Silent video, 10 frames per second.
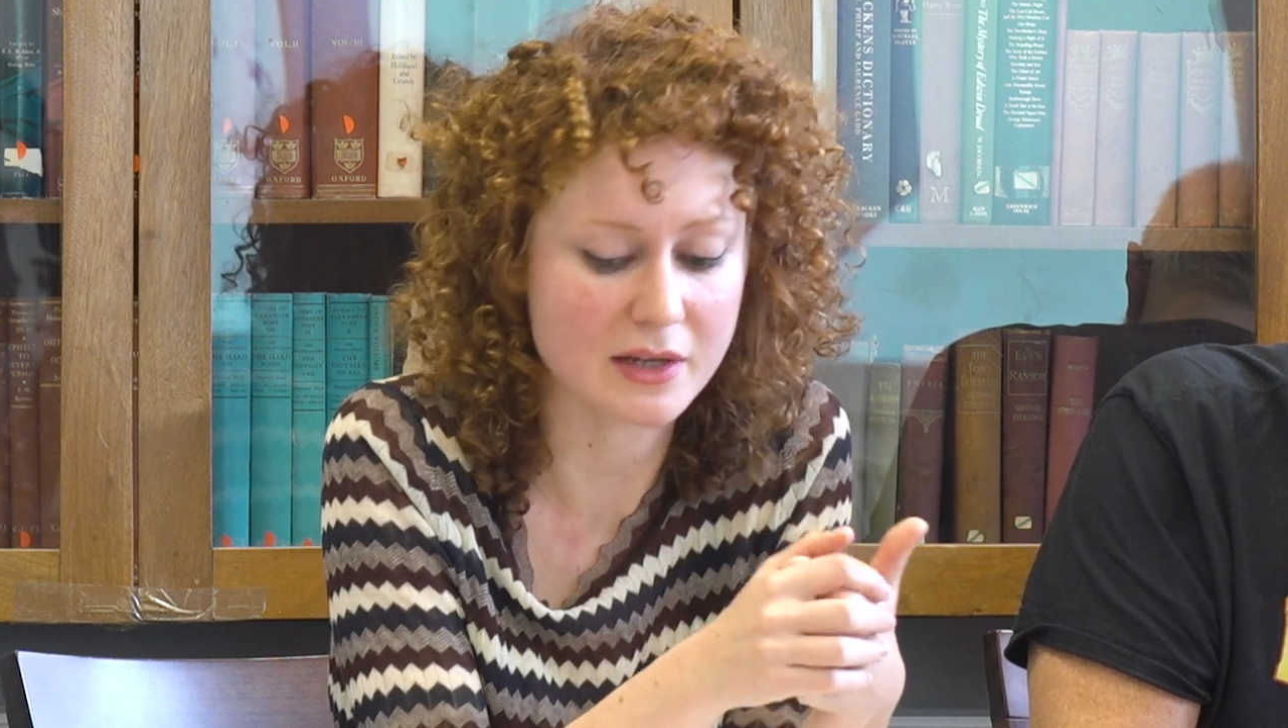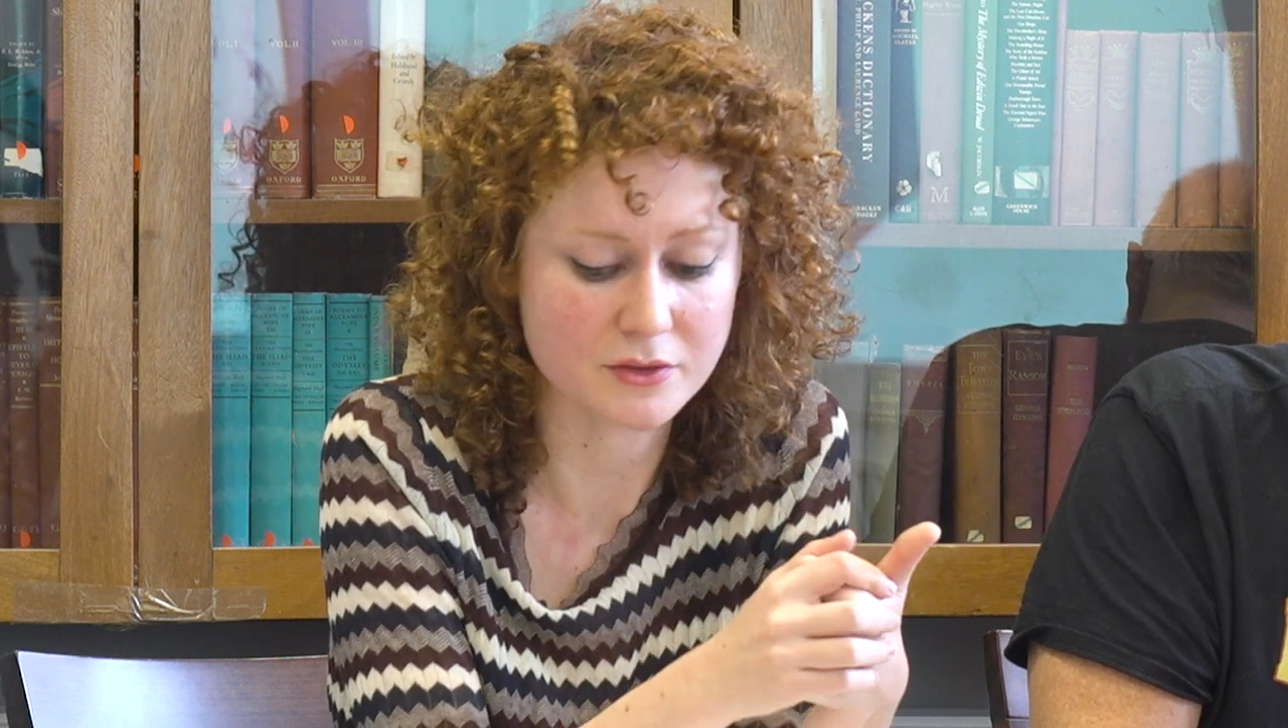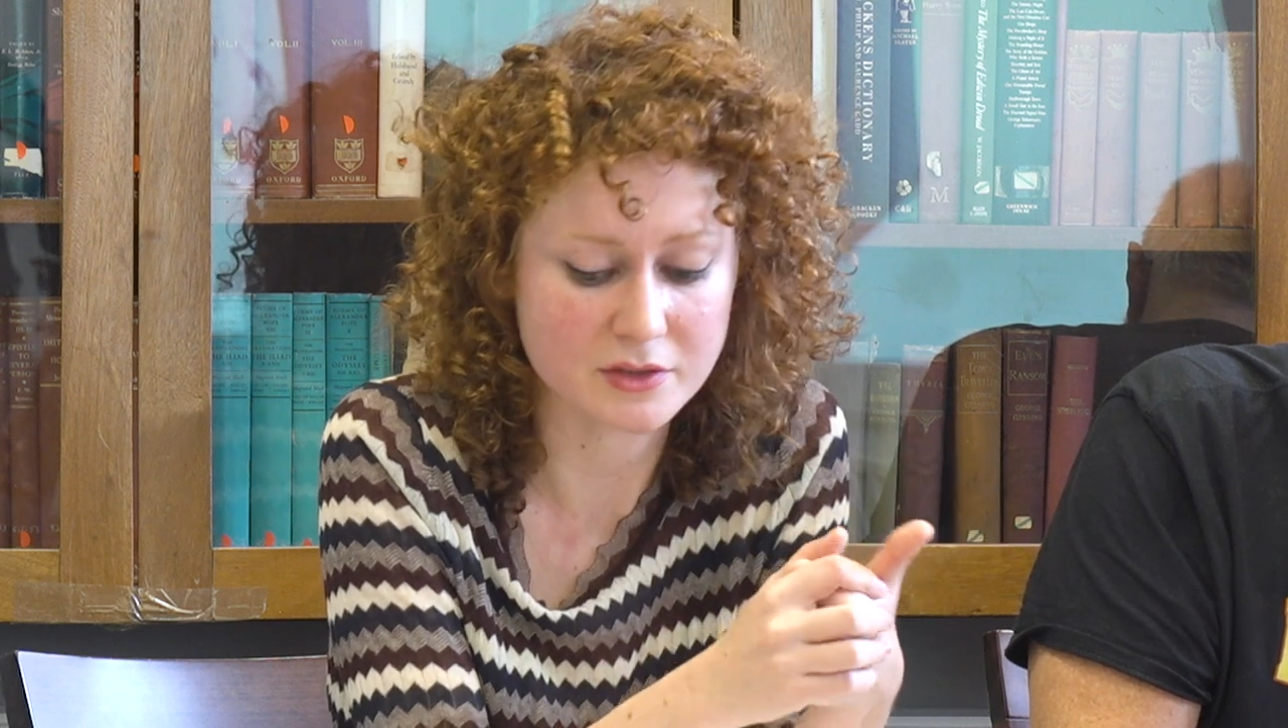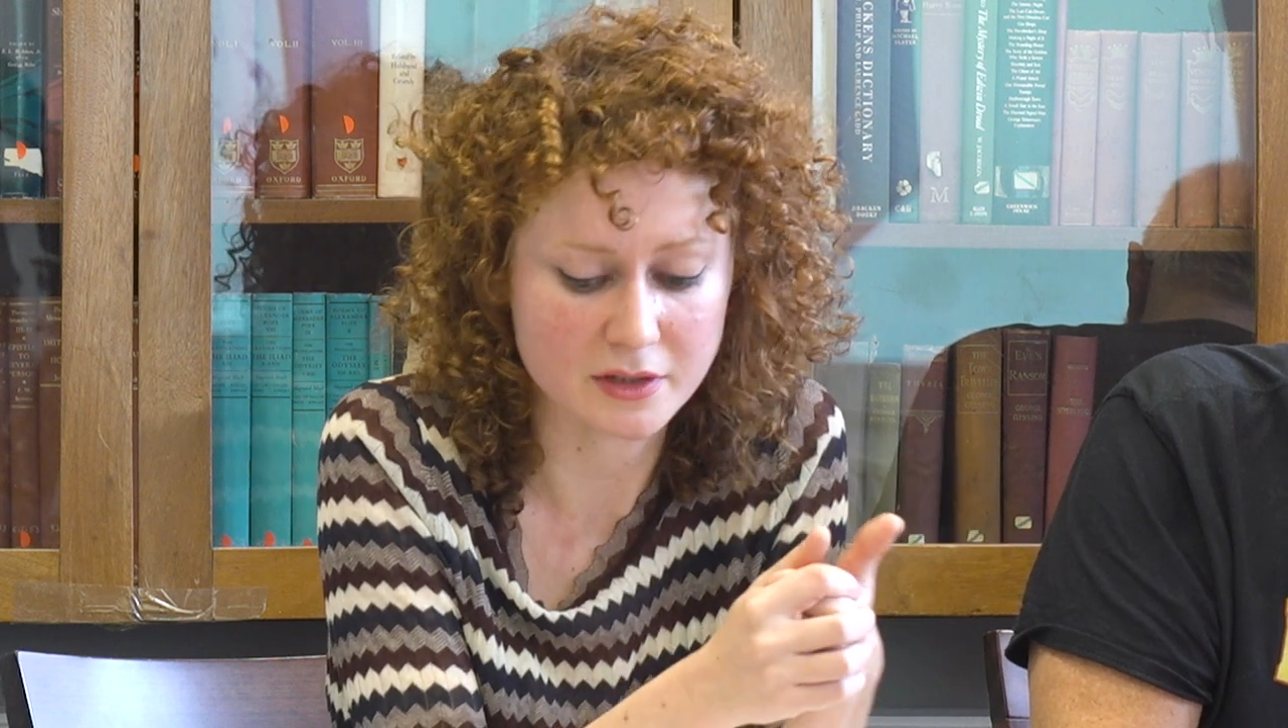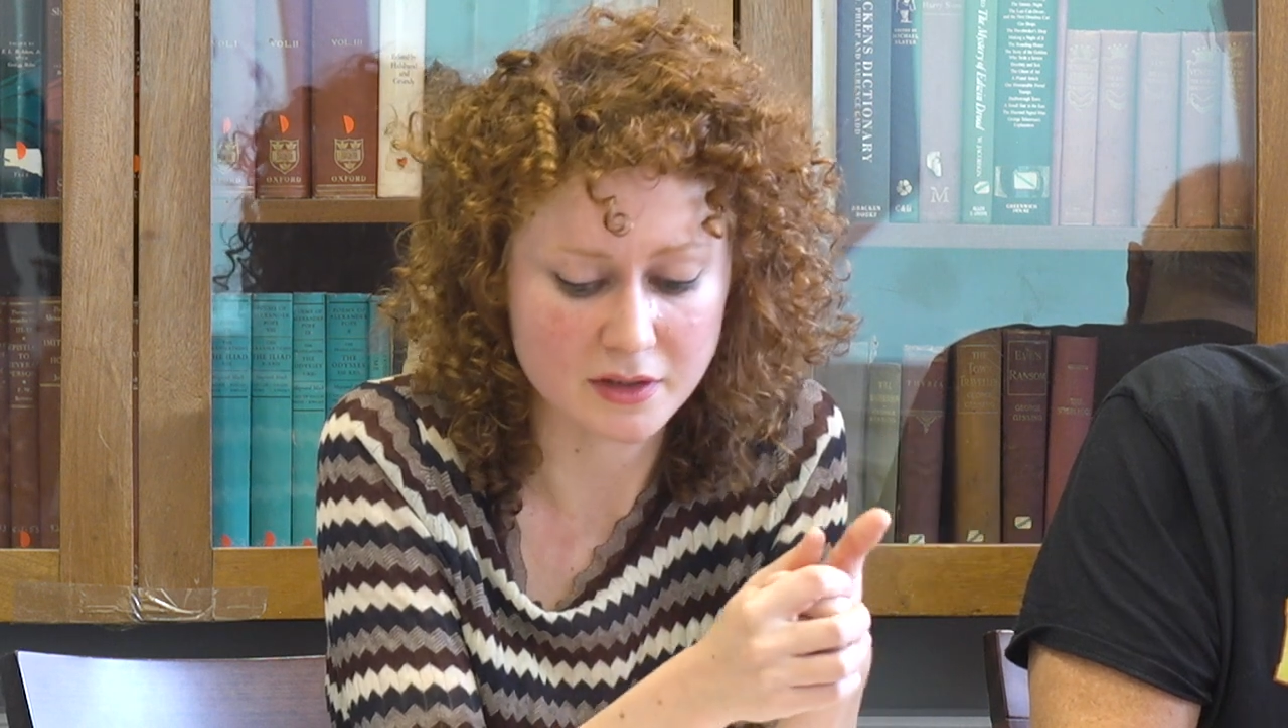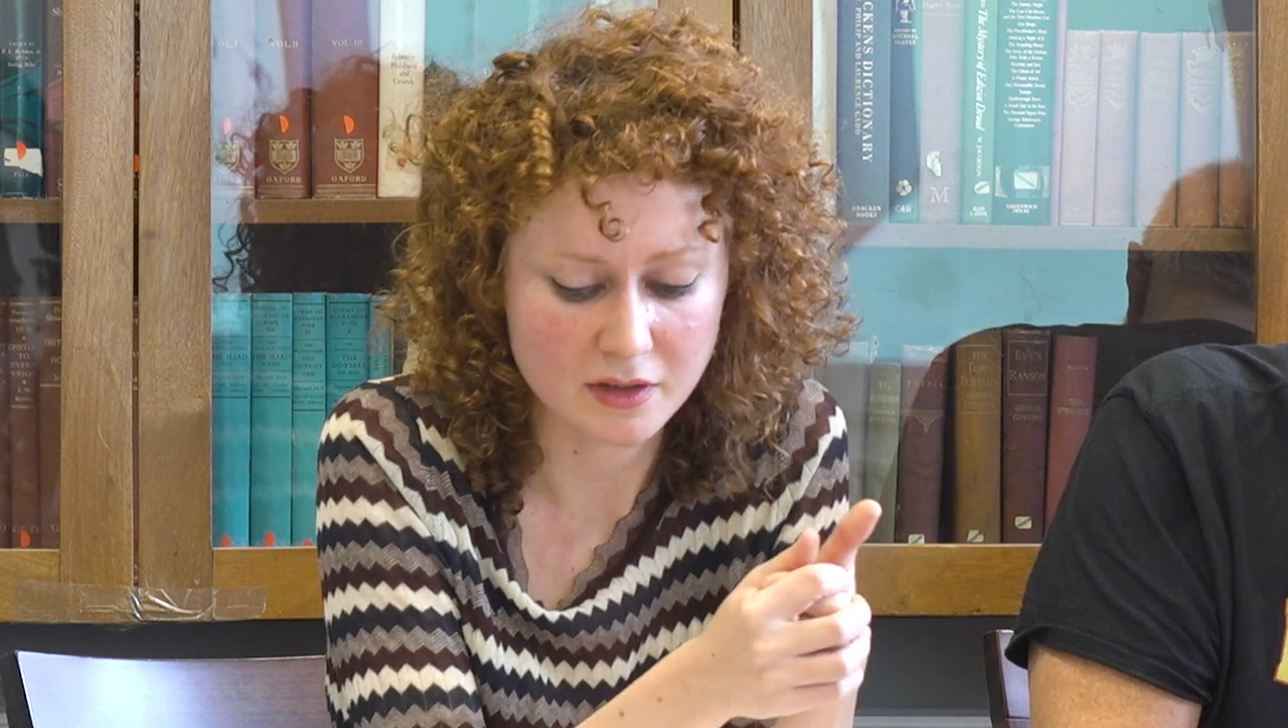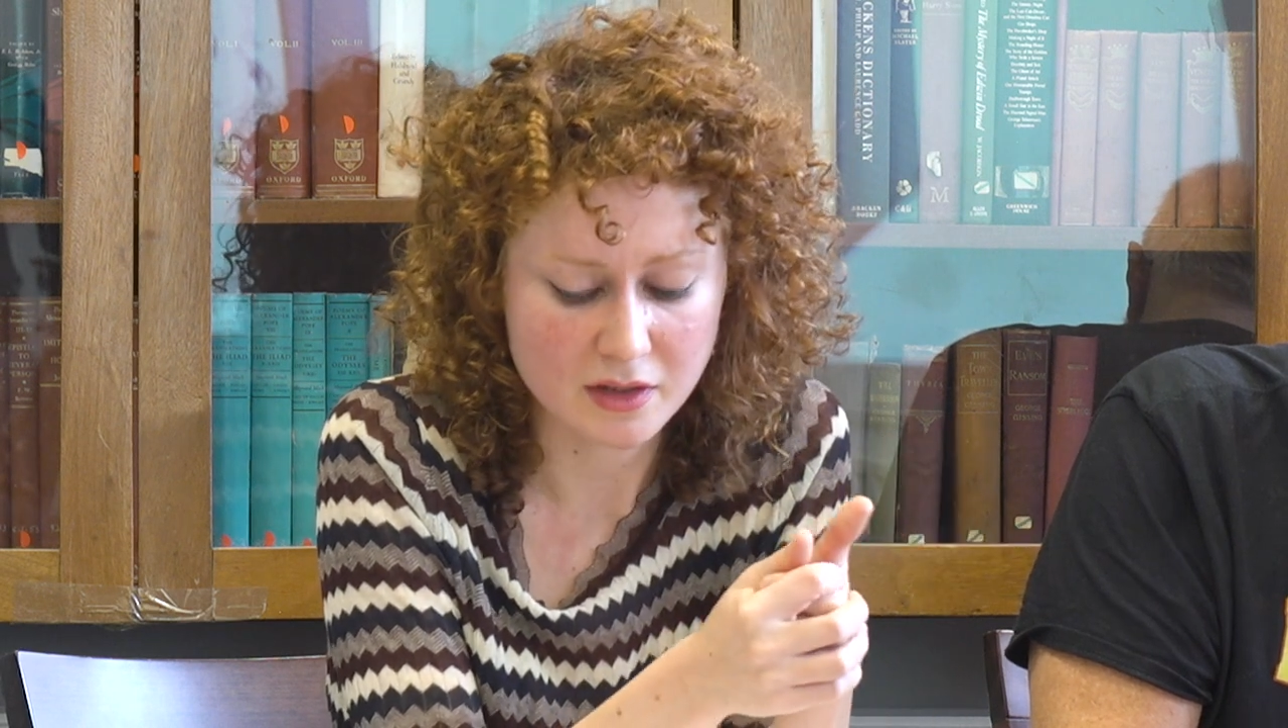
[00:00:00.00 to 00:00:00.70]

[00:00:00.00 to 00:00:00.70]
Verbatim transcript: literature.